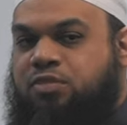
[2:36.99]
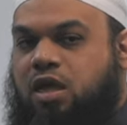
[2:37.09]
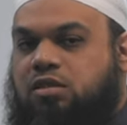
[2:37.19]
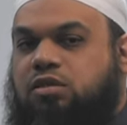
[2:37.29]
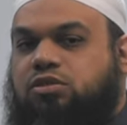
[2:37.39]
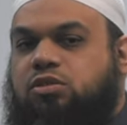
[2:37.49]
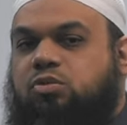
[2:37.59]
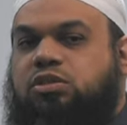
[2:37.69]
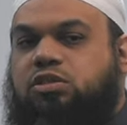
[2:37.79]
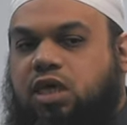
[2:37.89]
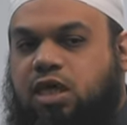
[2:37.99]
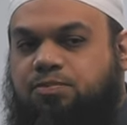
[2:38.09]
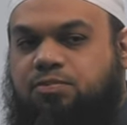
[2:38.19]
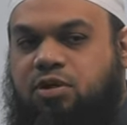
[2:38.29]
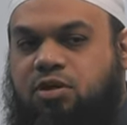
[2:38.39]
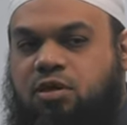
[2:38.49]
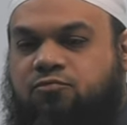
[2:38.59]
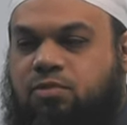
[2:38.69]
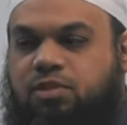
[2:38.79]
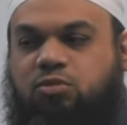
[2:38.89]
and there is no escape
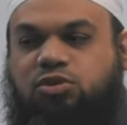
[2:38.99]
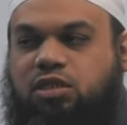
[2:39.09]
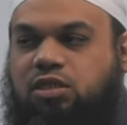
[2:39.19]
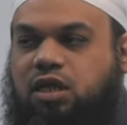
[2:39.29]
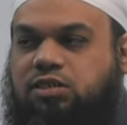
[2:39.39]
from that which Allah